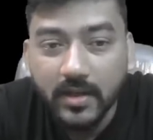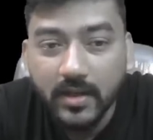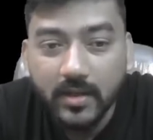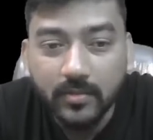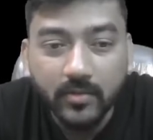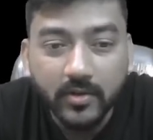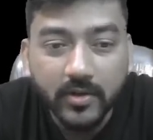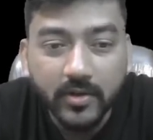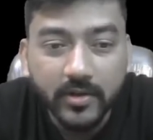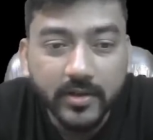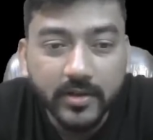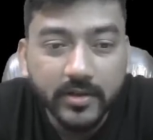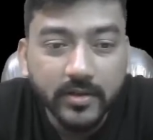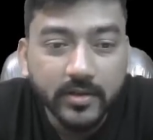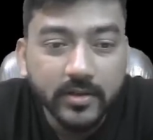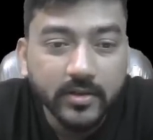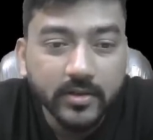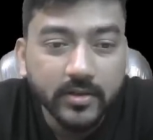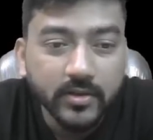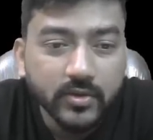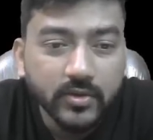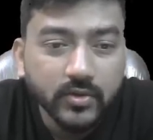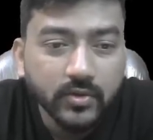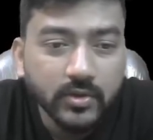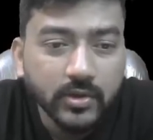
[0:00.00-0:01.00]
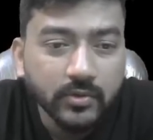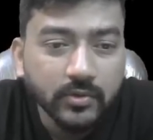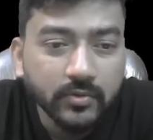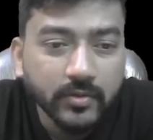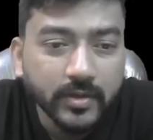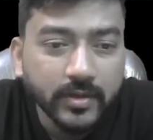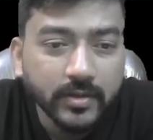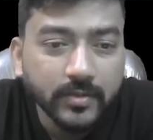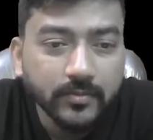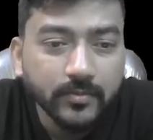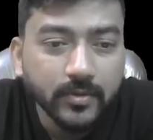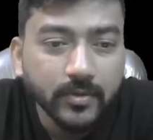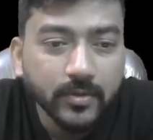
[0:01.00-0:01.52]
I've already told you,
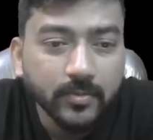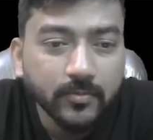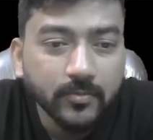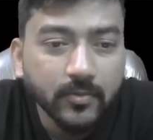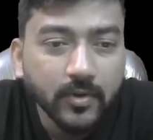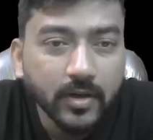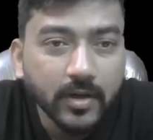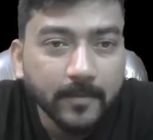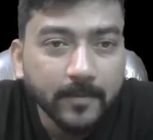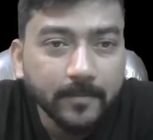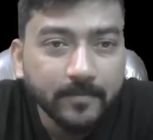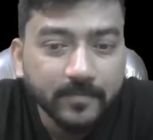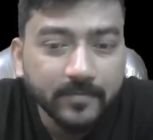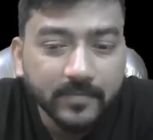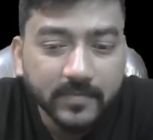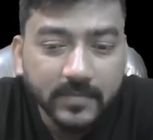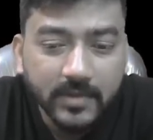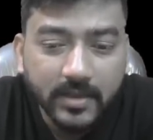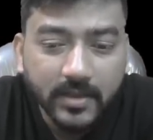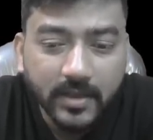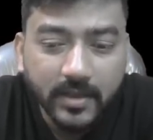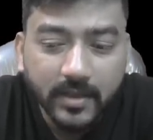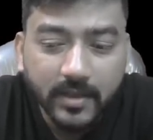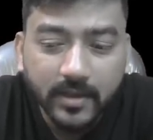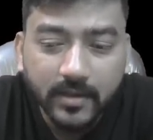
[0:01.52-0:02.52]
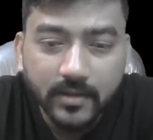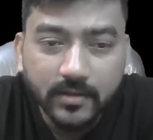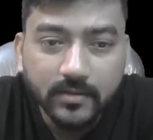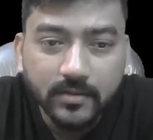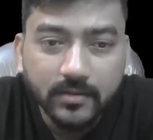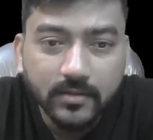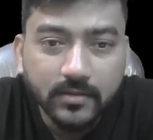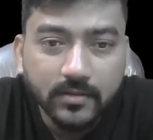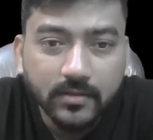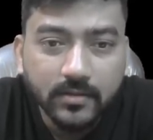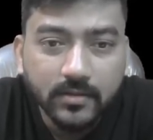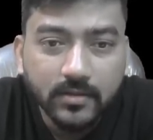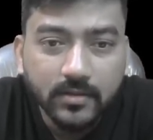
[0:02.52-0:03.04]
and the formula that I
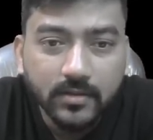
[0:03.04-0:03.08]
can